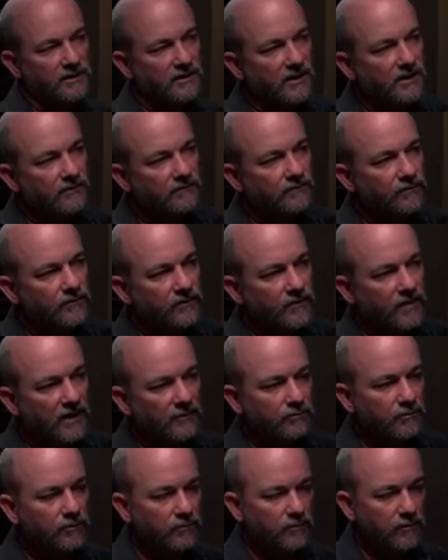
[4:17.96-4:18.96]
And I
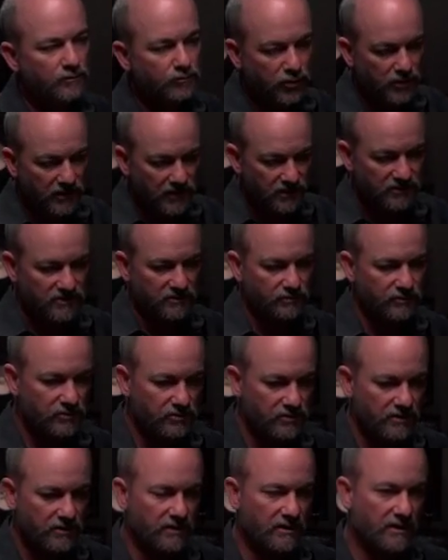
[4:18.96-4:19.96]
put out some
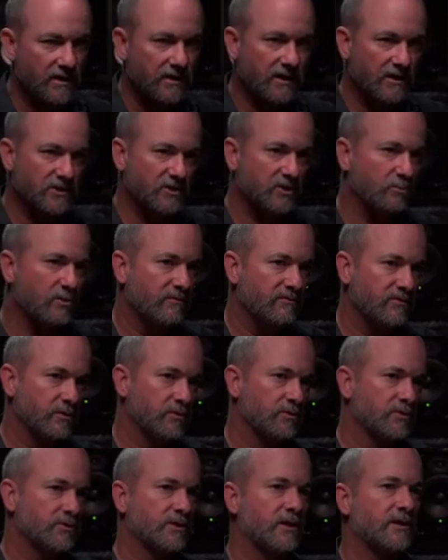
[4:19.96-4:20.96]
music, and I got some
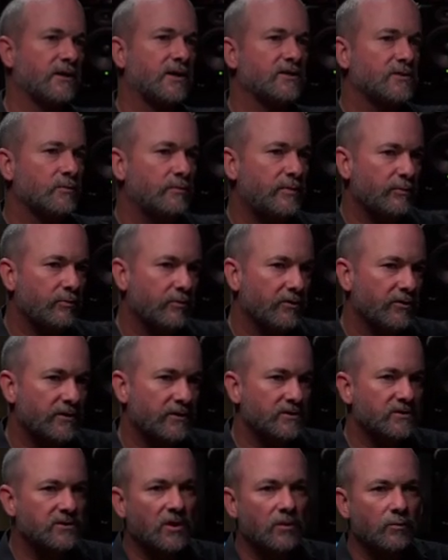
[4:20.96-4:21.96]
reviews, and I got some people to
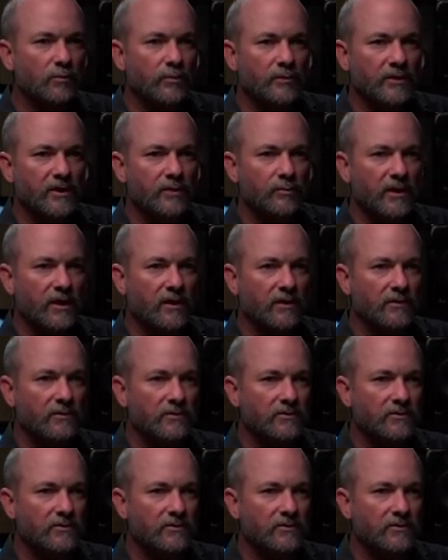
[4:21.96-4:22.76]
consult with me about